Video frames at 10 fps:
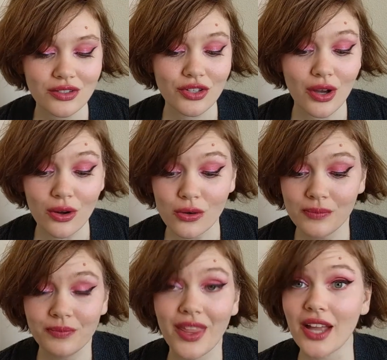
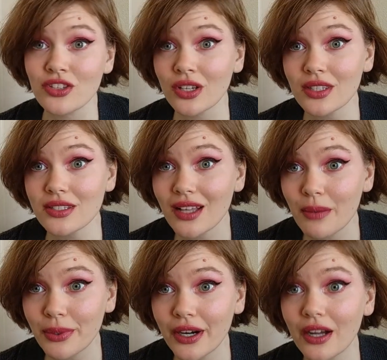So I took the
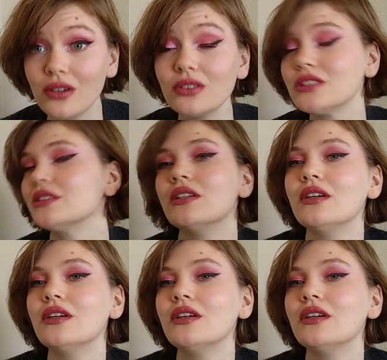stopper out